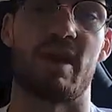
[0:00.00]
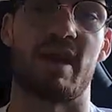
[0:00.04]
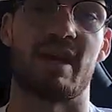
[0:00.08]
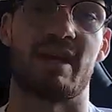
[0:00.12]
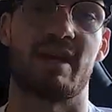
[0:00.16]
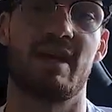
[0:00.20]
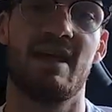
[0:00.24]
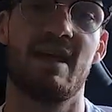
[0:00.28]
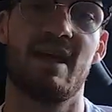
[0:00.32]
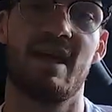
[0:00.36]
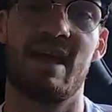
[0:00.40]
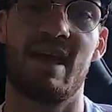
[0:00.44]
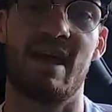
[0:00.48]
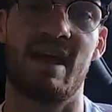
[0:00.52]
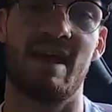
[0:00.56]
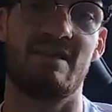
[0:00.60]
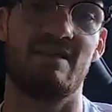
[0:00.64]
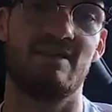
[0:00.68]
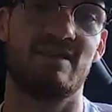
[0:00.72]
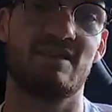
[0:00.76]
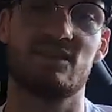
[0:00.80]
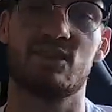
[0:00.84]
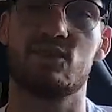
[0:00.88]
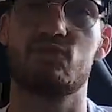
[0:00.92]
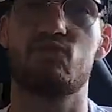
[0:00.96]
back.
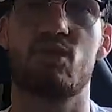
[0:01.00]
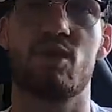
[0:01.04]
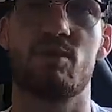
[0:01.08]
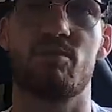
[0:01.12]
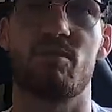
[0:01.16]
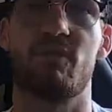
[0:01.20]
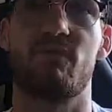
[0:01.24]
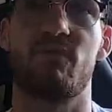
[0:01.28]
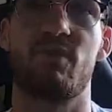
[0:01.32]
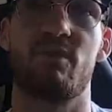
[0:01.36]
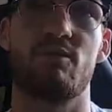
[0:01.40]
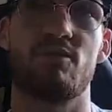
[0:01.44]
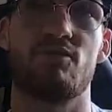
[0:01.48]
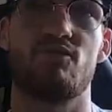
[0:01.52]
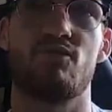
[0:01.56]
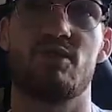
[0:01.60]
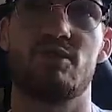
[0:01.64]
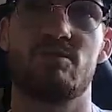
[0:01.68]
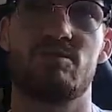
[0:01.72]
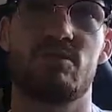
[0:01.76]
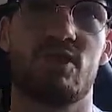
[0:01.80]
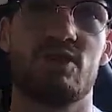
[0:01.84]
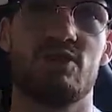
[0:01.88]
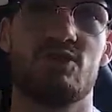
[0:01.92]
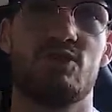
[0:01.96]
And this is one of my favorite
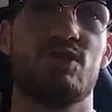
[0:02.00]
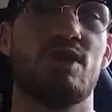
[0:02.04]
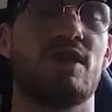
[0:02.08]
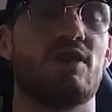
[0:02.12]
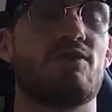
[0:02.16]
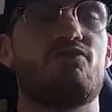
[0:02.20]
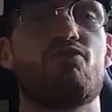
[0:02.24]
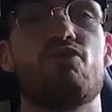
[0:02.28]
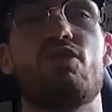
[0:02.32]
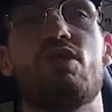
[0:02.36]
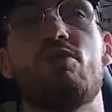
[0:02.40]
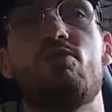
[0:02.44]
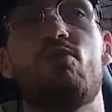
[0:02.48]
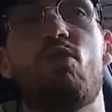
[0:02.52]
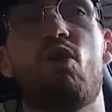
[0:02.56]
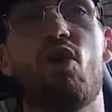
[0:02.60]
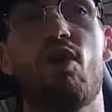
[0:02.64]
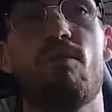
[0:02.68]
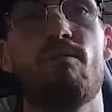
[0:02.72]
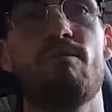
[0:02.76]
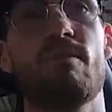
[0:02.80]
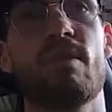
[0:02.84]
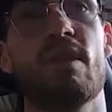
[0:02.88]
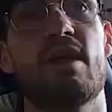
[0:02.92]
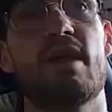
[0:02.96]
drills because you get really
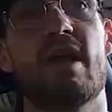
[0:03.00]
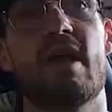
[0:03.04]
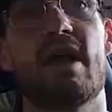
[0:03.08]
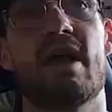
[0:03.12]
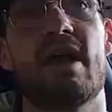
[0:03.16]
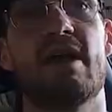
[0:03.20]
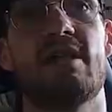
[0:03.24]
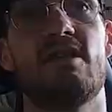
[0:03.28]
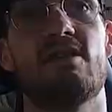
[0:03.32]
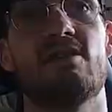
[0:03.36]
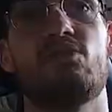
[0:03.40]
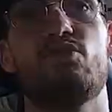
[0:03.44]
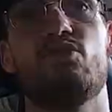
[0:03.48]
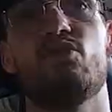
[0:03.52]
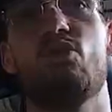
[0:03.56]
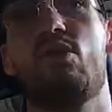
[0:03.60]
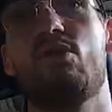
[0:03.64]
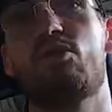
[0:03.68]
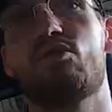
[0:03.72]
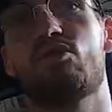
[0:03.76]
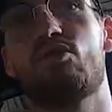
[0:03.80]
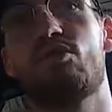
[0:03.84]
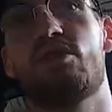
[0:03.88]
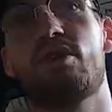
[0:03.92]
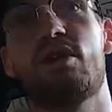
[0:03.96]
warm and you
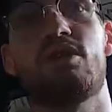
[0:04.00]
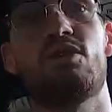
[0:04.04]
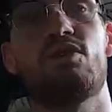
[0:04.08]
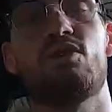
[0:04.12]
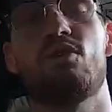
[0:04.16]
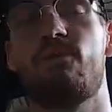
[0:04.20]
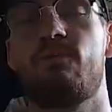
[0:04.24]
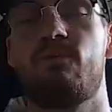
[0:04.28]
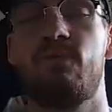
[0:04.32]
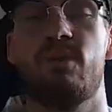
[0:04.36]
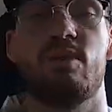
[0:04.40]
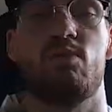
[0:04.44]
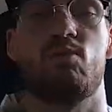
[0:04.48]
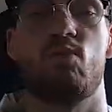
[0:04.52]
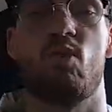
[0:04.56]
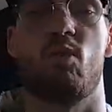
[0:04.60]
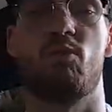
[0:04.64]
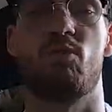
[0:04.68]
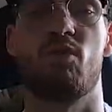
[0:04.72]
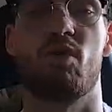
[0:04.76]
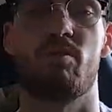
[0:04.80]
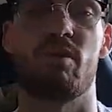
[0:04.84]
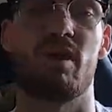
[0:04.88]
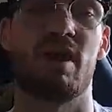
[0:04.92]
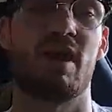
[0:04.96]
also get your feet
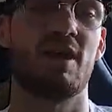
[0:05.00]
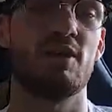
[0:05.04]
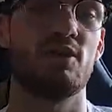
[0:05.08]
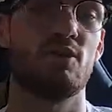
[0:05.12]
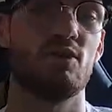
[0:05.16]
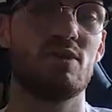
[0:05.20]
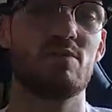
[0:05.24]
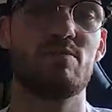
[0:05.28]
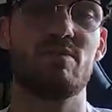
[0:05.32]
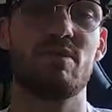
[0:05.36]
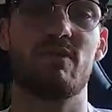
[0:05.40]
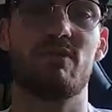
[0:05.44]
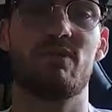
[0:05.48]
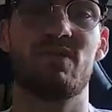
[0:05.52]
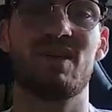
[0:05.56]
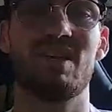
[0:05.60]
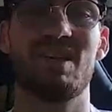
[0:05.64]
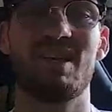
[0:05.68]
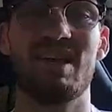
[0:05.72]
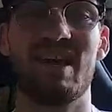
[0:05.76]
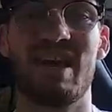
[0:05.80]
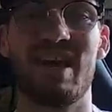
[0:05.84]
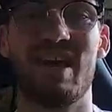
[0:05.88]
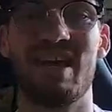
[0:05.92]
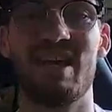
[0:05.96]
warmed up. And I use my
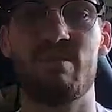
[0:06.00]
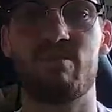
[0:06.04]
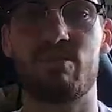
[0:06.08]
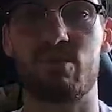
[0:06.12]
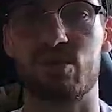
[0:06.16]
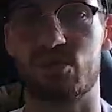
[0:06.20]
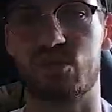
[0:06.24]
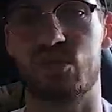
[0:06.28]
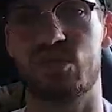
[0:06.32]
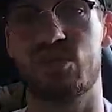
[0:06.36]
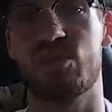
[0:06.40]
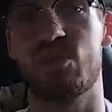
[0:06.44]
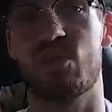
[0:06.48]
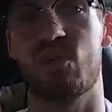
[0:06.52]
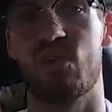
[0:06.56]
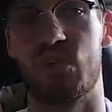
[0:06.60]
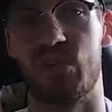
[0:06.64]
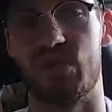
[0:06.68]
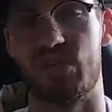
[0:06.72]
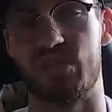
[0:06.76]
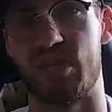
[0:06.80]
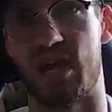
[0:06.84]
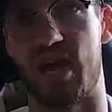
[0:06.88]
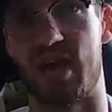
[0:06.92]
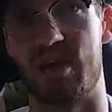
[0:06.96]
feet 80% of
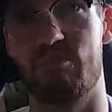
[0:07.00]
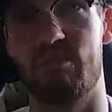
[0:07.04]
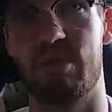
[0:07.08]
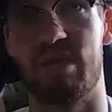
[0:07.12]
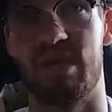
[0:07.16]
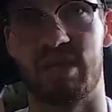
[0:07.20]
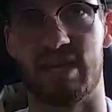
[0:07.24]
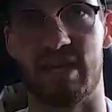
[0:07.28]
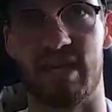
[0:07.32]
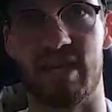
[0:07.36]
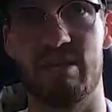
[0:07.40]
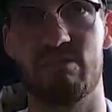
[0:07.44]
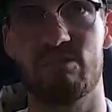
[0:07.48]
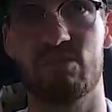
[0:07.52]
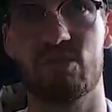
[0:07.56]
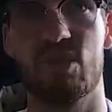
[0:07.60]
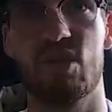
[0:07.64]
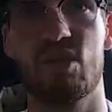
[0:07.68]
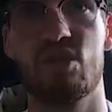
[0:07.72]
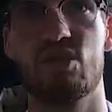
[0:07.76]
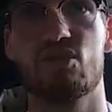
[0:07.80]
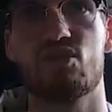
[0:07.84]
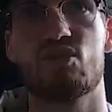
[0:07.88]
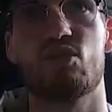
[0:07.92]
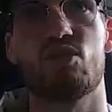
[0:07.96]
the time in games.
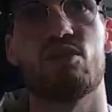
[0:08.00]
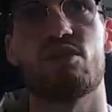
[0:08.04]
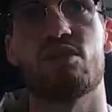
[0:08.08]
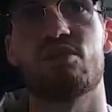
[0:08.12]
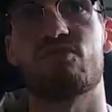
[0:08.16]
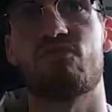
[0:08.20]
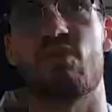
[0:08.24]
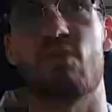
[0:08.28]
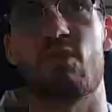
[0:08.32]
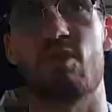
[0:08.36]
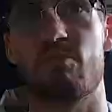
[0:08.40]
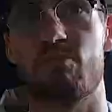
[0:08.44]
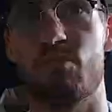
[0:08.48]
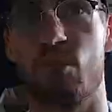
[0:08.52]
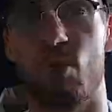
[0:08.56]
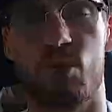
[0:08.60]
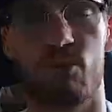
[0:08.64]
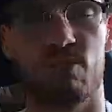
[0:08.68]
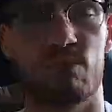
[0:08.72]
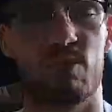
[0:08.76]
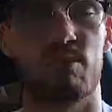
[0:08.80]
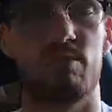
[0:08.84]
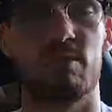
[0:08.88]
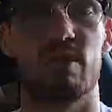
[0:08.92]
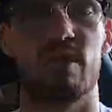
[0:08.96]
So it is very
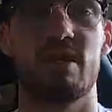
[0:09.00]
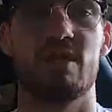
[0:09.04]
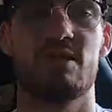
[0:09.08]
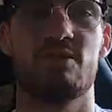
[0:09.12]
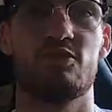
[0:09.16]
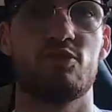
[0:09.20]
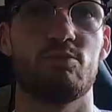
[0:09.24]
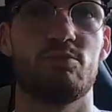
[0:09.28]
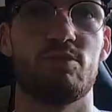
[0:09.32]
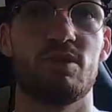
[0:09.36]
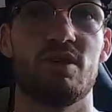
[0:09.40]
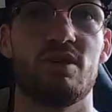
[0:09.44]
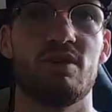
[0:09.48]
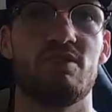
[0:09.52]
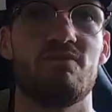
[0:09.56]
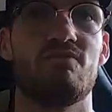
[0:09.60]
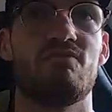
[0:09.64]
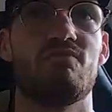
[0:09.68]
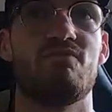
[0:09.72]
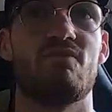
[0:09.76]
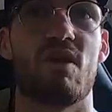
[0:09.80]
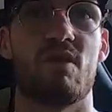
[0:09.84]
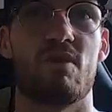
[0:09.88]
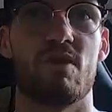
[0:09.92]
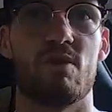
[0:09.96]
important for me to be
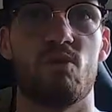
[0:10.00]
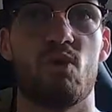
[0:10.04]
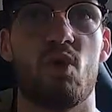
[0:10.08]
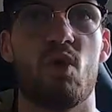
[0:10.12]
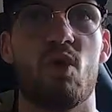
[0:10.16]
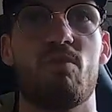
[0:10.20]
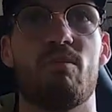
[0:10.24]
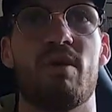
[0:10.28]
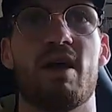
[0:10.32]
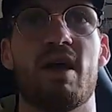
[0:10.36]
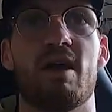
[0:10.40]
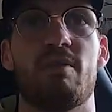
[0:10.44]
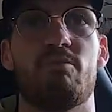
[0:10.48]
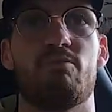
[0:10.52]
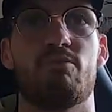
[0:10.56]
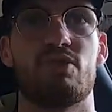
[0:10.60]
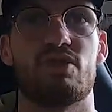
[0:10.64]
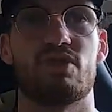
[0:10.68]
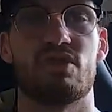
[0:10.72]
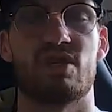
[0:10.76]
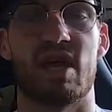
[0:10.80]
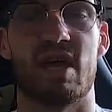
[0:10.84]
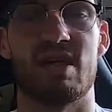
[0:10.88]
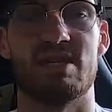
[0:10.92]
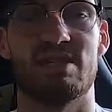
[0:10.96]
very warm and
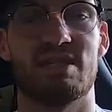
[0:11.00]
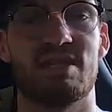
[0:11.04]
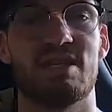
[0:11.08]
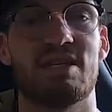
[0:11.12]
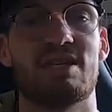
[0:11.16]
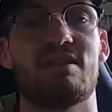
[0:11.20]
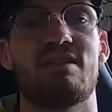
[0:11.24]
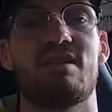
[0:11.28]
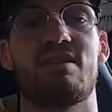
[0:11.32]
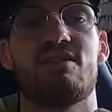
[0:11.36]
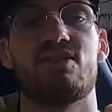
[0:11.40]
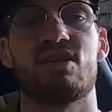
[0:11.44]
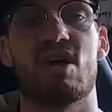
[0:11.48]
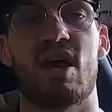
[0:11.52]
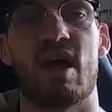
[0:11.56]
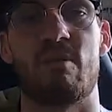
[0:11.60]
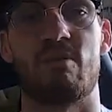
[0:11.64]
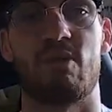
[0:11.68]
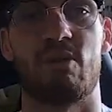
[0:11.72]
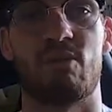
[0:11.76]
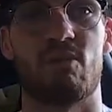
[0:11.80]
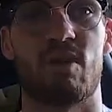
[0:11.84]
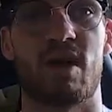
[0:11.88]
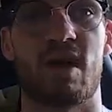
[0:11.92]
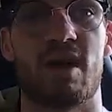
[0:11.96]
precise and get the
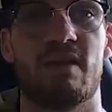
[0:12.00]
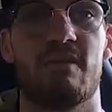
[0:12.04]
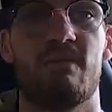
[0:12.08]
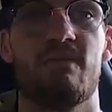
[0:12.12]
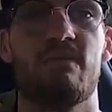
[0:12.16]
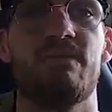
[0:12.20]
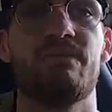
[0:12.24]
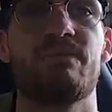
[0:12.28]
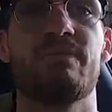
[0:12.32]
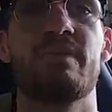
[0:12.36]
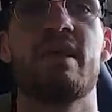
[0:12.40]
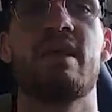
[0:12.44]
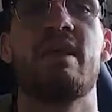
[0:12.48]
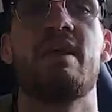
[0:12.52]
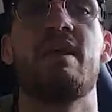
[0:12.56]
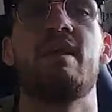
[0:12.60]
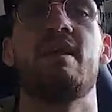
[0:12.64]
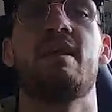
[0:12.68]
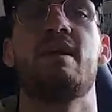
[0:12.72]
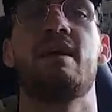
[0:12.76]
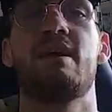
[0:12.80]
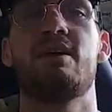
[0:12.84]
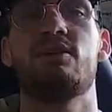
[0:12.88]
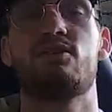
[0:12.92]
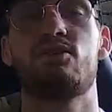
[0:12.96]
timing right.
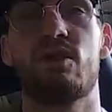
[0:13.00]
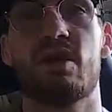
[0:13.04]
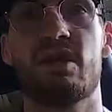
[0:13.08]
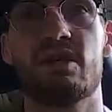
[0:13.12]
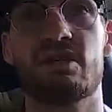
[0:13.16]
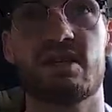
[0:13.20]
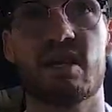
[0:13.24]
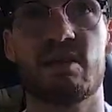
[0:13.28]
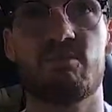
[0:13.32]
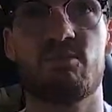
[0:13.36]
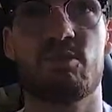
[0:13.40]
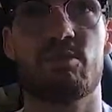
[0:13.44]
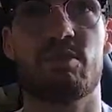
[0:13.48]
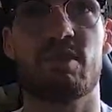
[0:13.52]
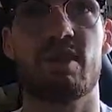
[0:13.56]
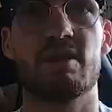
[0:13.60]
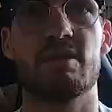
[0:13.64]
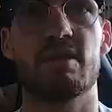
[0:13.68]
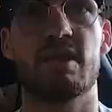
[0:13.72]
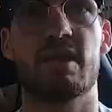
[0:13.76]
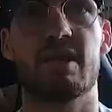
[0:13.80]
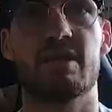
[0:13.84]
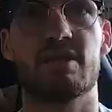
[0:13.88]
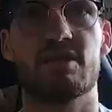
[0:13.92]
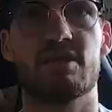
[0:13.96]
In today's game, we
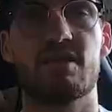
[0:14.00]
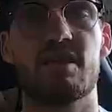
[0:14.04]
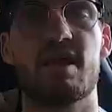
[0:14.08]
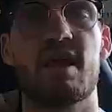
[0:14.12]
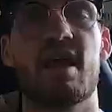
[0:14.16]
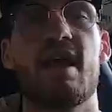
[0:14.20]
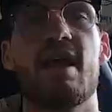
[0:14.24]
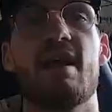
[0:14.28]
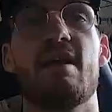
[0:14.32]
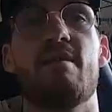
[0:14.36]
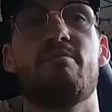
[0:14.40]
play against